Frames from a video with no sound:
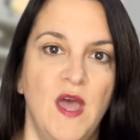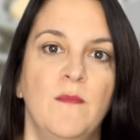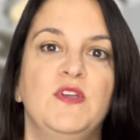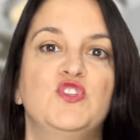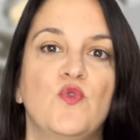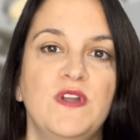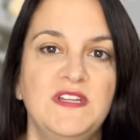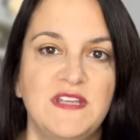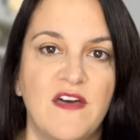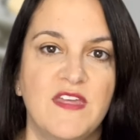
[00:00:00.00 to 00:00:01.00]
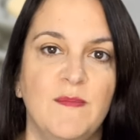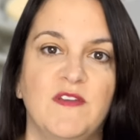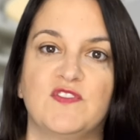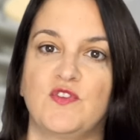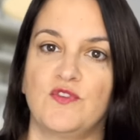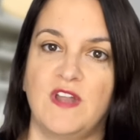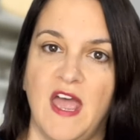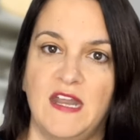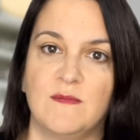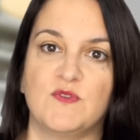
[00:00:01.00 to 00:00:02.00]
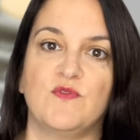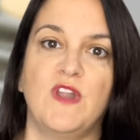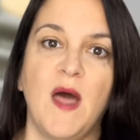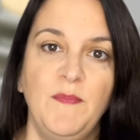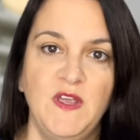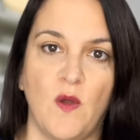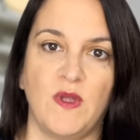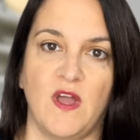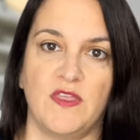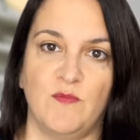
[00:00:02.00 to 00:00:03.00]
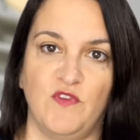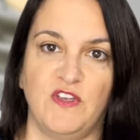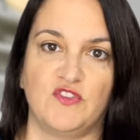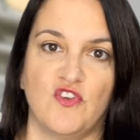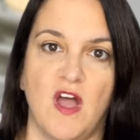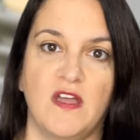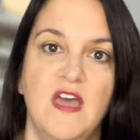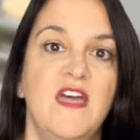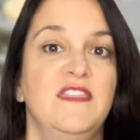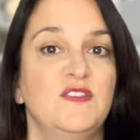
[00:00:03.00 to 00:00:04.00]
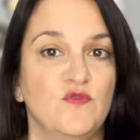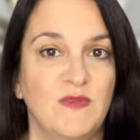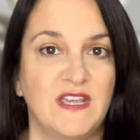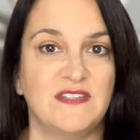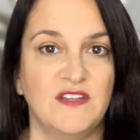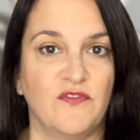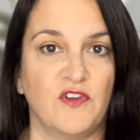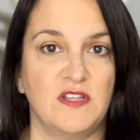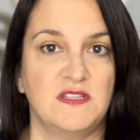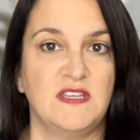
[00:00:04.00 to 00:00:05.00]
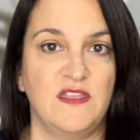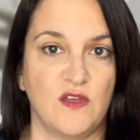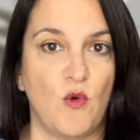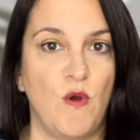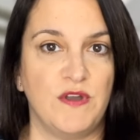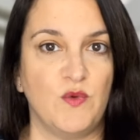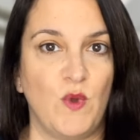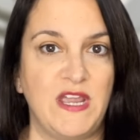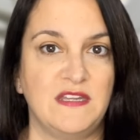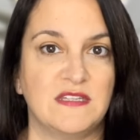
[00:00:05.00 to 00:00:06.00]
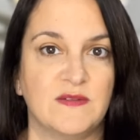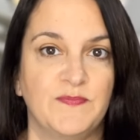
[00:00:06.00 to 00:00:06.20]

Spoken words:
Be sure to tell them if certain items will not be going on the moving truck. This will make a difference in the quoted weight.